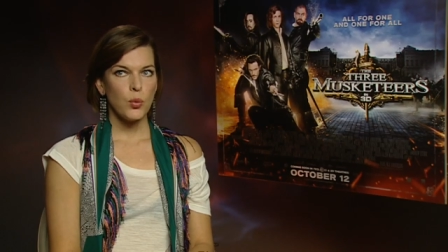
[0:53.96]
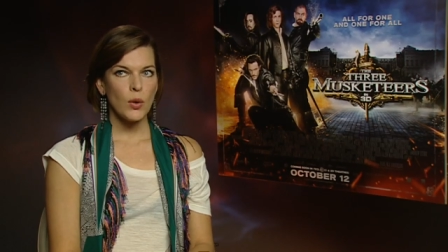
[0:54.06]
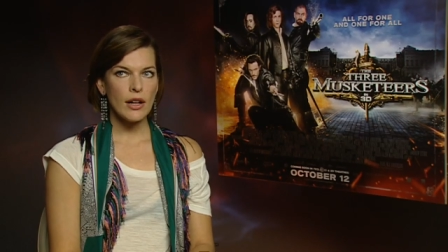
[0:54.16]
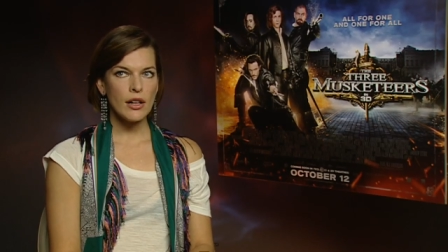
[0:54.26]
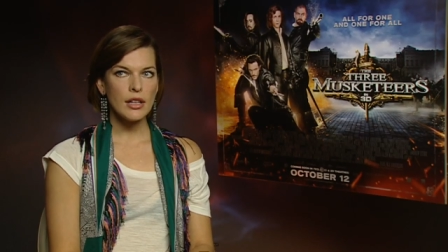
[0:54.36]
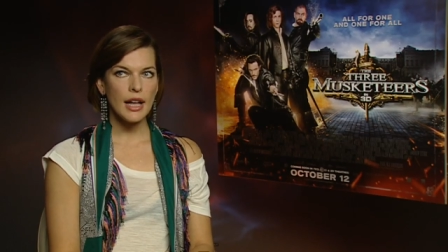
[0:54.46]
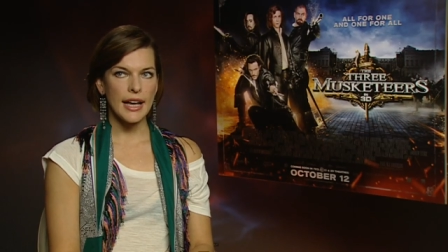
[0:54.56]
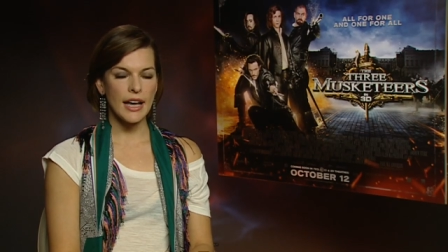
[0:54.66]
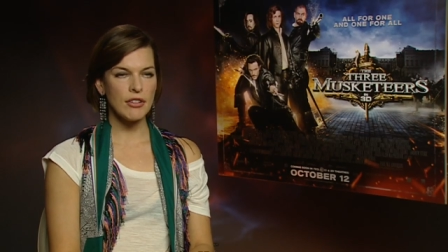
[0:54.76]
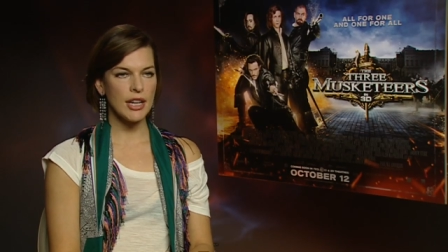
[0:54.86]
Well, I
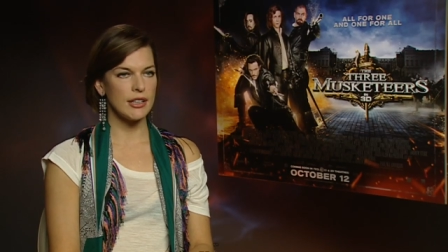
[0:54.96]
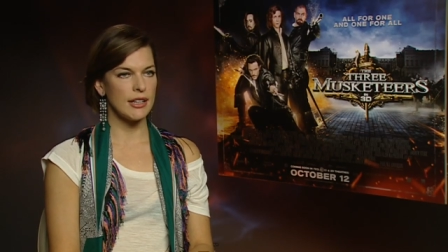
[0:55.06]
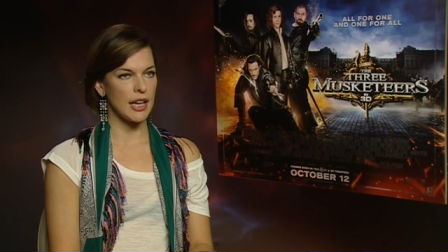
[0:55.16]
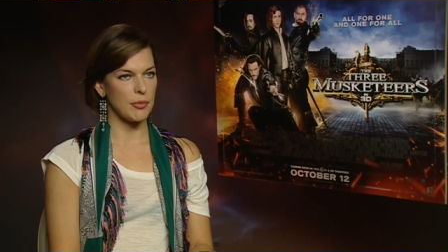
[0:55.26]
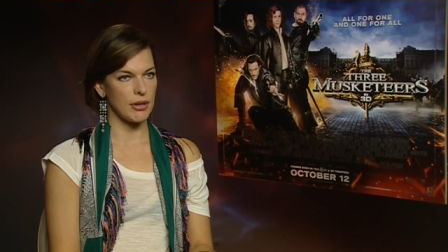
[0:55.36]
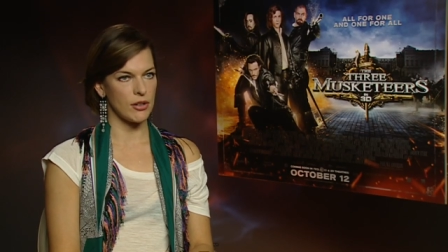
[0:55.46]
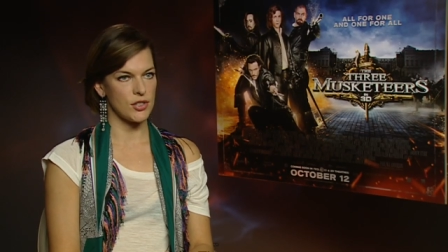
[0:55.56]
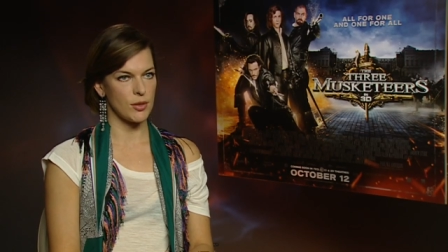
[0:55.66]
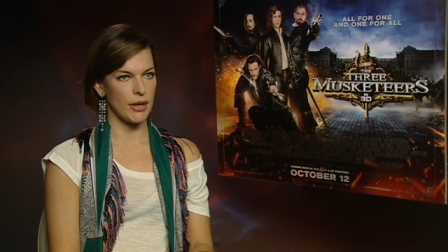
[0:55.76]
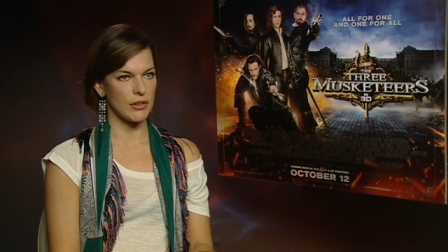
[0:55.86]
haven't had
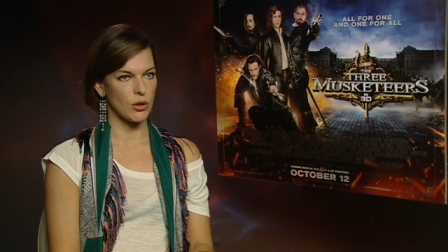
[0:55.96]
nightmares about the